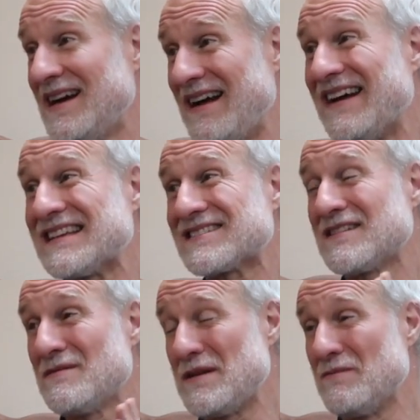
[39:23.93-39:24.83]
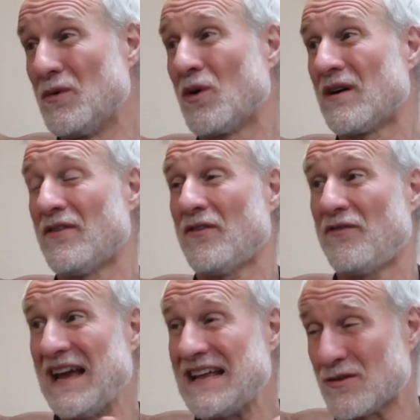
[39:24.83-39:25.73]
And that's going to be more of a
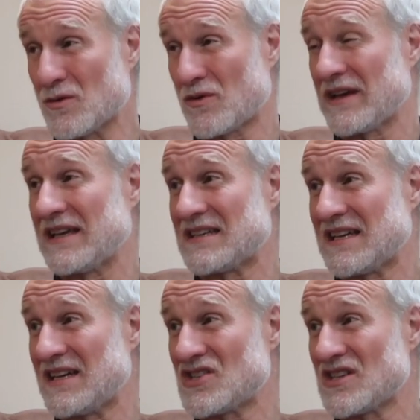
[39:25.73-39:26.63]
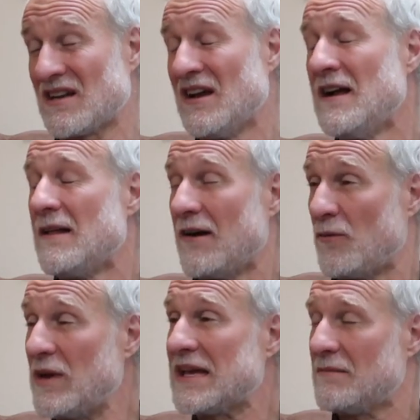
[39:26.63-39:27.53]
faith orientation
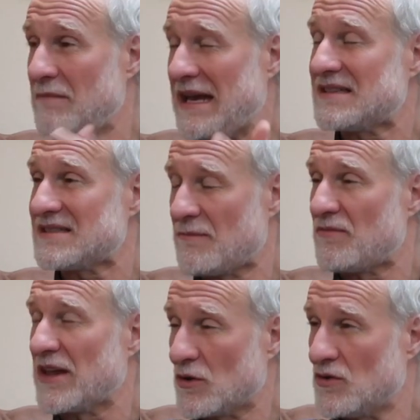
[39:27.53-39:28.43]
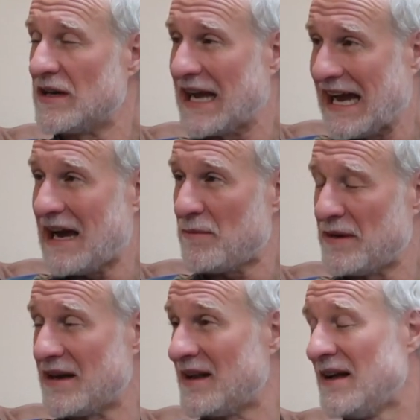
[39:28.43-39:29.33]
of we can make something good
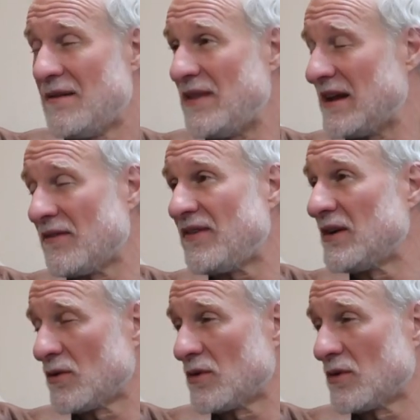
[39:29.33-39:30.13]
happen than a fear